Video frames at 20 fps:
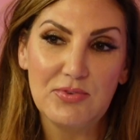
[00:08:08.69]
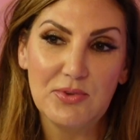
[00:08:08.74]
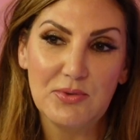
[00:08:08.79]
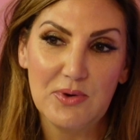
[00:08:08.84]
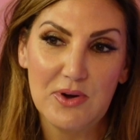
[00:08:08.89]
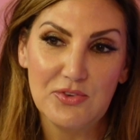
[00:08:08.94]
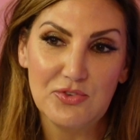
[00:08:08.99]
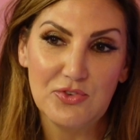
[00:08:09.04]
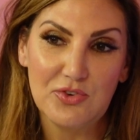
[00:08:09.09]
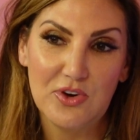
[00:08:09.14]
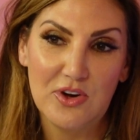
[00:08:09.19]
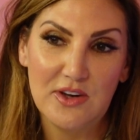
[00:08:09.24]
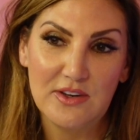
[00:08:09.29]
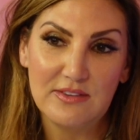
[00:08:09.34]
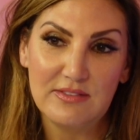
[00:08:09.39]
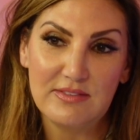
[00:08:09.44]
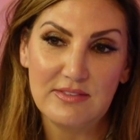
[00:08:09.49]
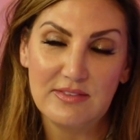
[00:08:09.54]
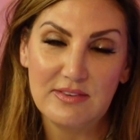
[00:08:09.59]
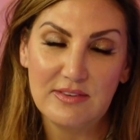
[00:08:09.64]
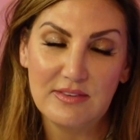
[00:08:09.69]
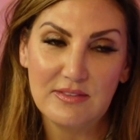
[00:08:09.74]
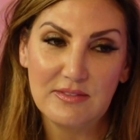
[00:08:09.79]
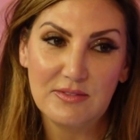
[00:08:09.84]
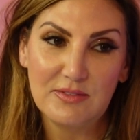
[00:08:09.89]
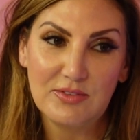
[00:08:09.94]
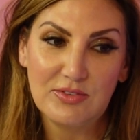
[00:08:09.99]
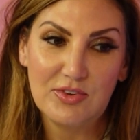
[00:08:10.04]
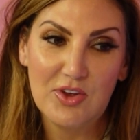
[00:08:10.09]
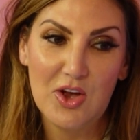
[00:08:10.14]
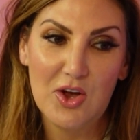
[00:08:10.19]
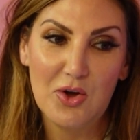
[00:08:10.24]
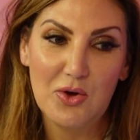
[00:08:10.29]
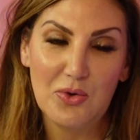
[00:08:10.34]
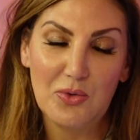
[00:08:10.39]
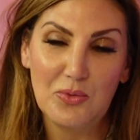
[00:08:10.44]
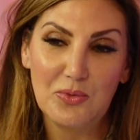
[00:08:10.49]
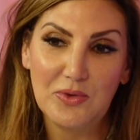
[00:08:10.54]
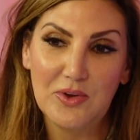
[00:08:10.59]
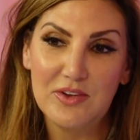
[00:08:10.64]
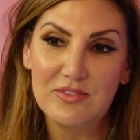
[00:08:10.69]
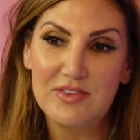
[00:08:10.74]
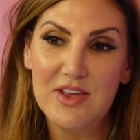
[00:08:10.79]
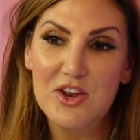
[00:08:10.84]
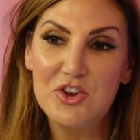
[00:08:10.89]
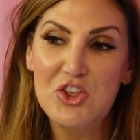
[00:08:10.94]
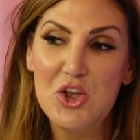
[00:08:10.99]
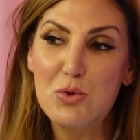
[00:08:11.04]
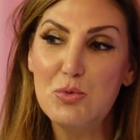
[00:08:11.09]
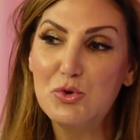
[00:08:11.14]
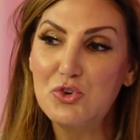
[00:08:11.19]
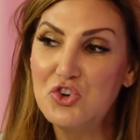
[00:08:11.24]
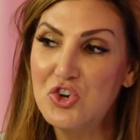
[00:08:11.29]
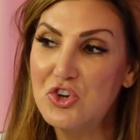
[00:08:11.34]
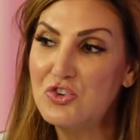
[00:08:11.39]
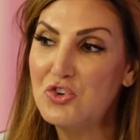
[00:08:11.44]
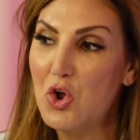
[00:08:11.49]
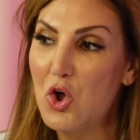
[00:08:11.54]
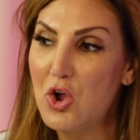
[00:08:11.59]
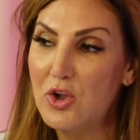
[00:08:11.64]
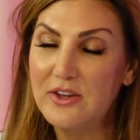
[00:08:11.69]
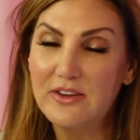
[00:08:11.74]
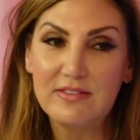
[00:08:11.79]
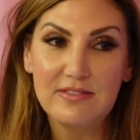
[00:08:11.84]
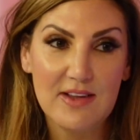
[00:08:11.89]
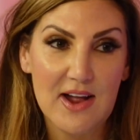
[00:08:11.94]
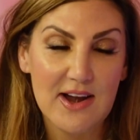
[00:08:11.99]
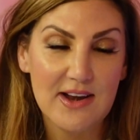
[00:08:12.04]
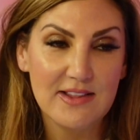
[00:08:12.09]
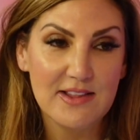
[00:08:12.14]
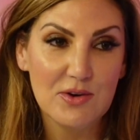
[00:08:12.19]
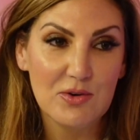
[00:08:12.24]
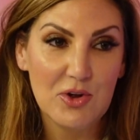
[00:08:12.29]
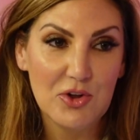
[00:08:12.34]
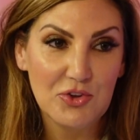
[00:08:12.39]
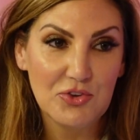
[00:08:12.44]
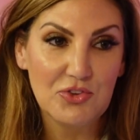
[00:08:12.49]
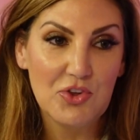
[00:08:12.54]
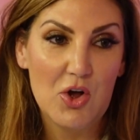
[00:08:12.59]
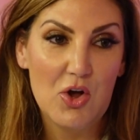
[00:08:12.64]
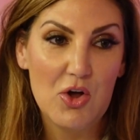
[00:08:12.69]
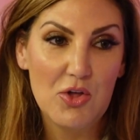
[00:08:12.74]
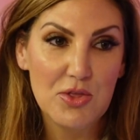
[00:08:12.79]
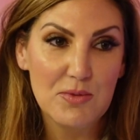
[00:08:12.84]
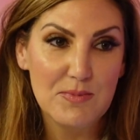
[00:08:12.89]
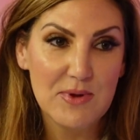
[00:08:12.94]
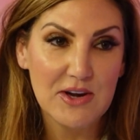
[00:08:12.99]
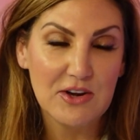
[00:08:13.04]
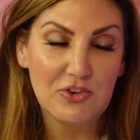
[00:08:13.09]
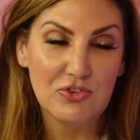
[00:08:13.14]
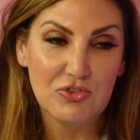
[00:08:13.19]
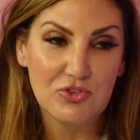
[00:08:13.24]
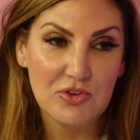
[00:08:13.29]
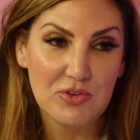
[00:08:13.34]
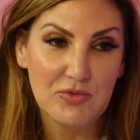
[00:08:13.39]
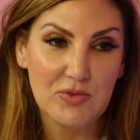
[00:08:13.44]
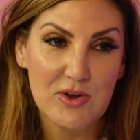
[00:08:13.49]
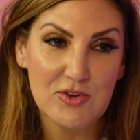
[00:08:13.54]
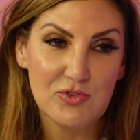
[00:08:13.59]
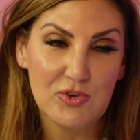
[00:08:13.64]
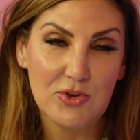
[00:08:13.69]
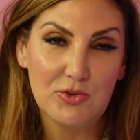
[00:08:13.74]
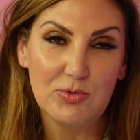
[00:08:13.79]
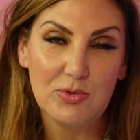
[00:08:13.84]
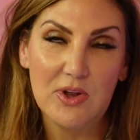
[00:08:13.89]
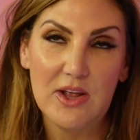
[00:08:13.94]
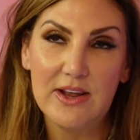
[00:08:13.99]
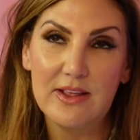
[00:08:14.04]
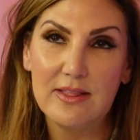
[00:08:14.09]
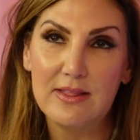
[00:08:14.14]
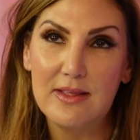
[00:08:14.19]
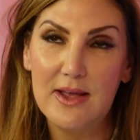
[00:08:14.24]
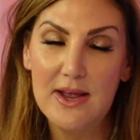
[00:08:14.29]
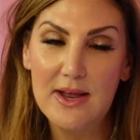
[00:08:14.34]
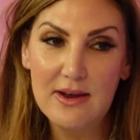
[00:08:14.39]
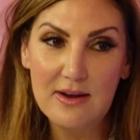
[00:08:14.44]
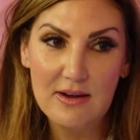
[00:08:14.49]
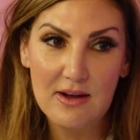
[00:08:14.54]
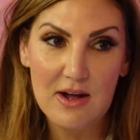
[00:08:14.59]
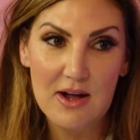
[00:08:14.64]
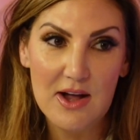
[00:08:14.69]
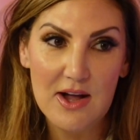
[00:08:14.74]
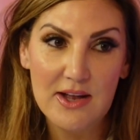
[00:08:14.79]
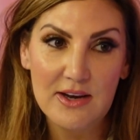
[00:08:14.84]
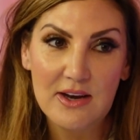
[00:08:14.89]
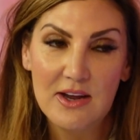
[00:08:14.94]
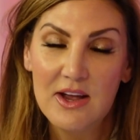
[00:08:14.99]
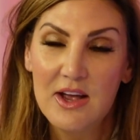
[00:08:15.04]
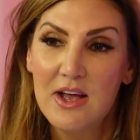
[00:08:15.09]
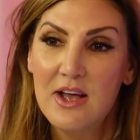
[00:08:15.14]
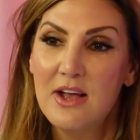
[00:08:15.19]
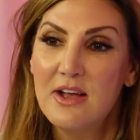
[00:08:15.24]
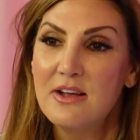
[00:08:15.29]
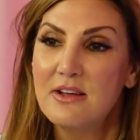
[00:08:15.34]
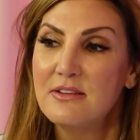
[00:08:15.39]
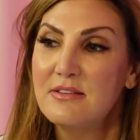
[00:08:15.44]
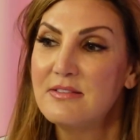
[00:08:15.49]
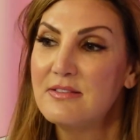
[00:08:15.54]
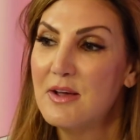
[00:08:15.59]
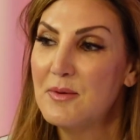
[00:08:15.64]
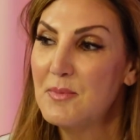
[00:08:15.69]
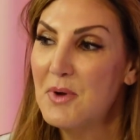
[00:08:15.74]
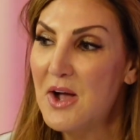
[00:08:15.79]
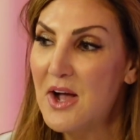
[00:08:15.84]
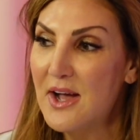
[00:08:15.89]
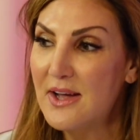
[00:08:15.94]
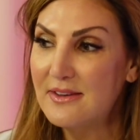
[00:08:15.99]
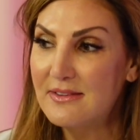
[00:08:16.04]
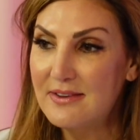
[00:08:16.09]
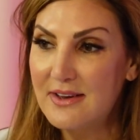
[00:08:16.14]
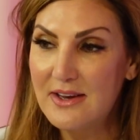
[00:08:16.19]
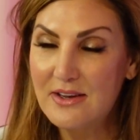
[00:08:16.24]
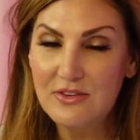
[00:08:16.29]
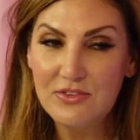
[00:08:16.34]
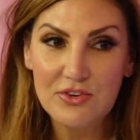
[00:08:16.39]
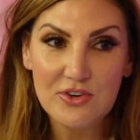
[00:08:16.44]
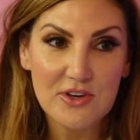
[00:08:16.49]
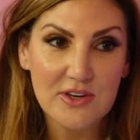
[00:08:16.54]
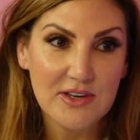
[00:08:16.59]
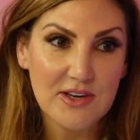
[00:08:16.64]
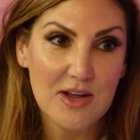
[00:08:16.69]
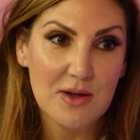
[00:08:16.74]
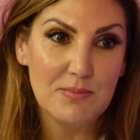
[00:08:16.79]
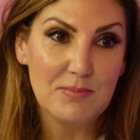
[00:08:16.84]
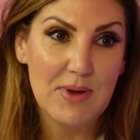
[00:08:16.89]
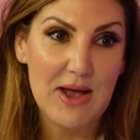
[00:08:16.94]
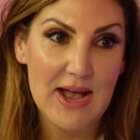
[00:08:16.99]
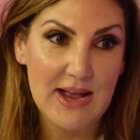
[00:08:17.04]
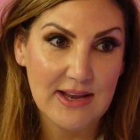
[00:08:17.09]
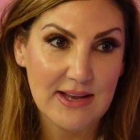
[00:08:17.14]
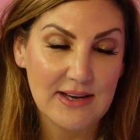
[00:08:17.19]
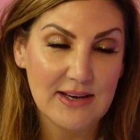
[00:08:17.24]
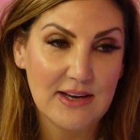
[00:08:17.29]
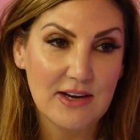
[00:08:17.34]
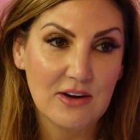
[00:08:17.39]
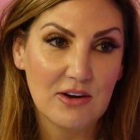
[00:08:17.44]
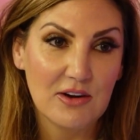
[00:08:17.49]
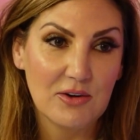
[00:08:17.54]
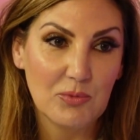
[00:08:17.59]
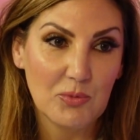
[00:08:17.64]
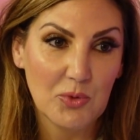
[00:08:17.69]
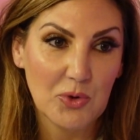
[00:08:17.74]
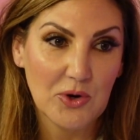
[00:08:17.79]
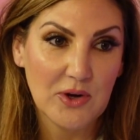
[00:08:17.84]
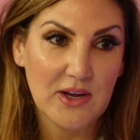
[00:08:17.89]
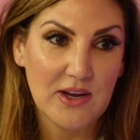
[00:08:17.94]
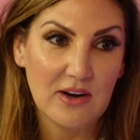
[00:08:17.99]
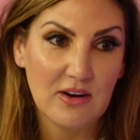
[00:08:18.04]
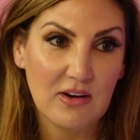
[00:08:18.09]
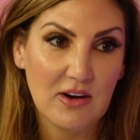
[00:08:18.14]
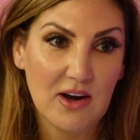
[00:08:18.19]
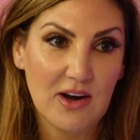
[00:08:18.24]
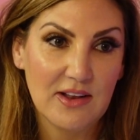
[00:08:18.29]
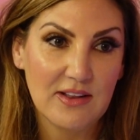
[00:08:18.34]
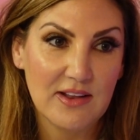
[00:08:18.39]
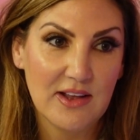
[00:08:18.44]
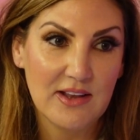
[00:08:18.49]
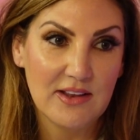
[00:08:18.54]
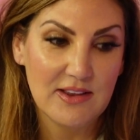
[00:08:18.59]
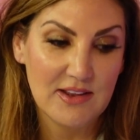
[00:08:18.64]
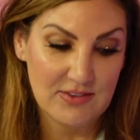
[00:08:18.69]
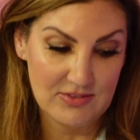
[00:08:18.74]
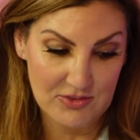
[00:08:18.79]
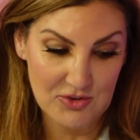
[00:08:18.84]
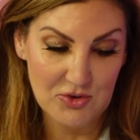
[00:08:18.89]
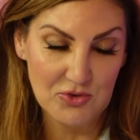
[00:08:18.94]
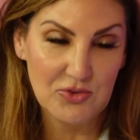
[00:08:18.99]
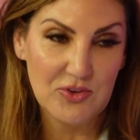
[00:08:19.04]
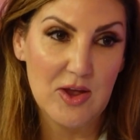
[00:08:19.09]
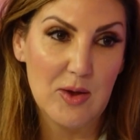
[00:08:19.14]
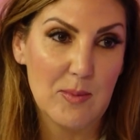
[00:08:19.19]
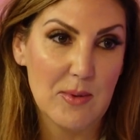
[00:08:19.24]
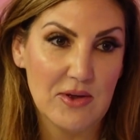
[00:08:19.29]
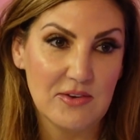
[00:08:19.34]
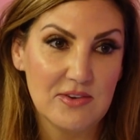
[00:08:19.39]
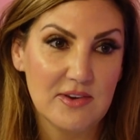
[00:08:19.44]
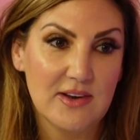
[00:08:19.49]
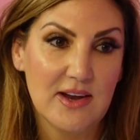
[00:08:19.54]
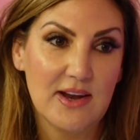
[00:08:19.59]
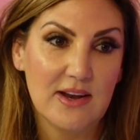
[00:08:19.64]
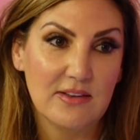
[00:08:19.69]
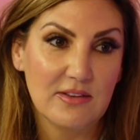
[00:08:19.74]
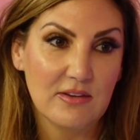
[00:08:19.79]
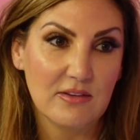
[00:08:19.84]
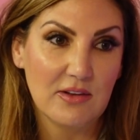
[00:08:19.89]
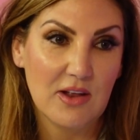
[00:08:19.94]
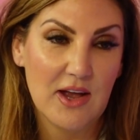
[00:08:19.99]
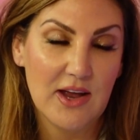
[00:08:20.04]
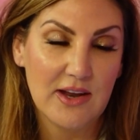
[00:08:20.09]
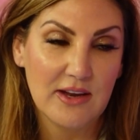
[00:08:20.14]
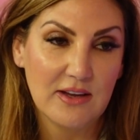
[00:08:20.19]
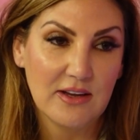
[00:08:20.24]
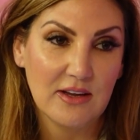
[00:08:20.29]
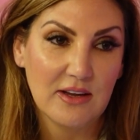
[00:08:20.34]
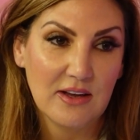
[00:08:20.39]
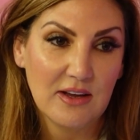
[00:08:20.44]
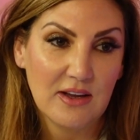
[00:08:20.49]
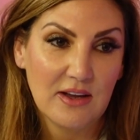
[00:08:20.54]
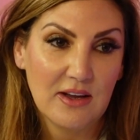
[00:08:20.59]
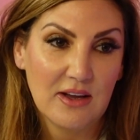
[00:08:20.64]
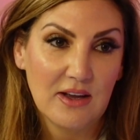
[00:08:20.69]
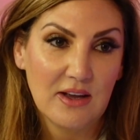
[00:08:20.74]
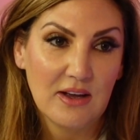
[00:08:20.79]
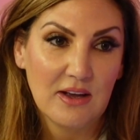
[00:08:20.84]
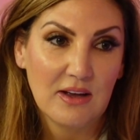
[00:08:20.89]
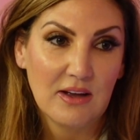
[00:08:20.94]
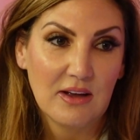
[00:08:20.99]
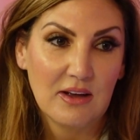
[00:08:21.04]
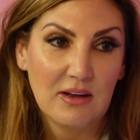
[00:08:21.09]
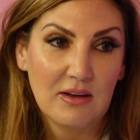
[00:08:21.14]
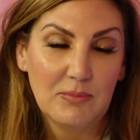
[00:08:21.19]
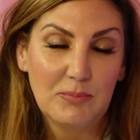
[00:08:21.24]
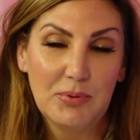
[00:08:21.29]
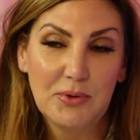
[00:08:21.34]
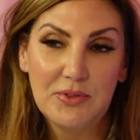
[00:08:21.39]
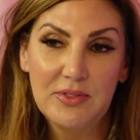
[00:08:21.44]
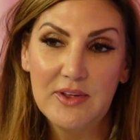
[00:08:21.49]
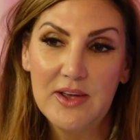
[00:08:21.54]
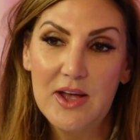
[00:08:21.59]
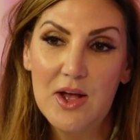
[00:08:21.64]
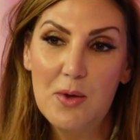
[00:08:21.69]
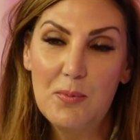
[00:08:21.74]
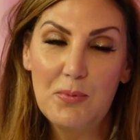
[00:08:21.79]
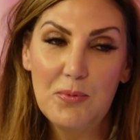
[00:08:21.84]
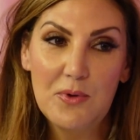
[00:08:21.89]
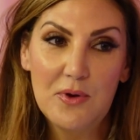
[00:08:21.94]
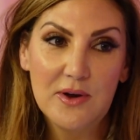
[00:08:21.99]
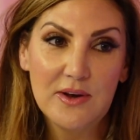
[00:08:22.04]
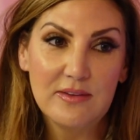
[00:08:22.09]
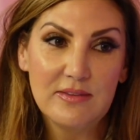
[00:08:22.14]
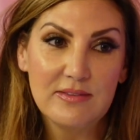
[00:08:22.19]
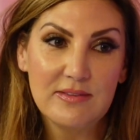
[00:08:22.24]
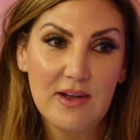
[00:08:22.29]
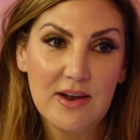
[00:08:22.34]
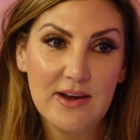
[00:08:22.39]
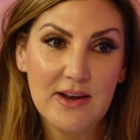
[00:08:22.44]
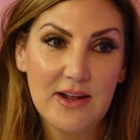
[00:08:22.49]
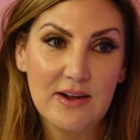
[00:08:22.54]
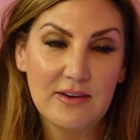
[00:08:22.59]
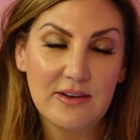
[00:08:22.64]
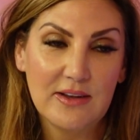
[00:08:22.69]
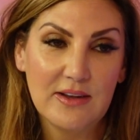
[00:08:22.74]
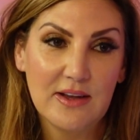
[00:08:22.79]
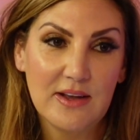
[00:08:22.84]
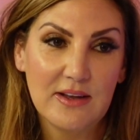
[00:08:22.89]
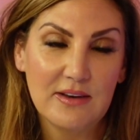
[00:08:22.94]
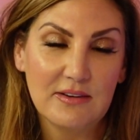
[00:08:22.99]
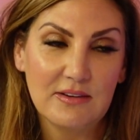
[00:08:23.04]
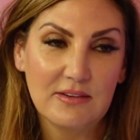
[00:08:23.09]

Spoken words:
for the restaurants. So, because they were just all excited. They were all the managers of restaurants were like, thank God some hot tails are going to come back in here and work here. And then this news came out today and they're like, put the help wanted sign out again.